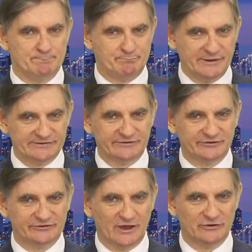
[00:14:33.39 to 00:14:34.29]
business
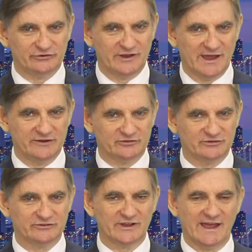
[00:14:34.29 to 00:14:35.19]

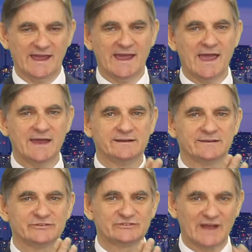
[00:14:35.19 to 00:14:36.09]
associations,
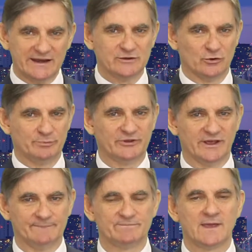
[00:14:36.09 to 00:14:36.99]
and study groups here.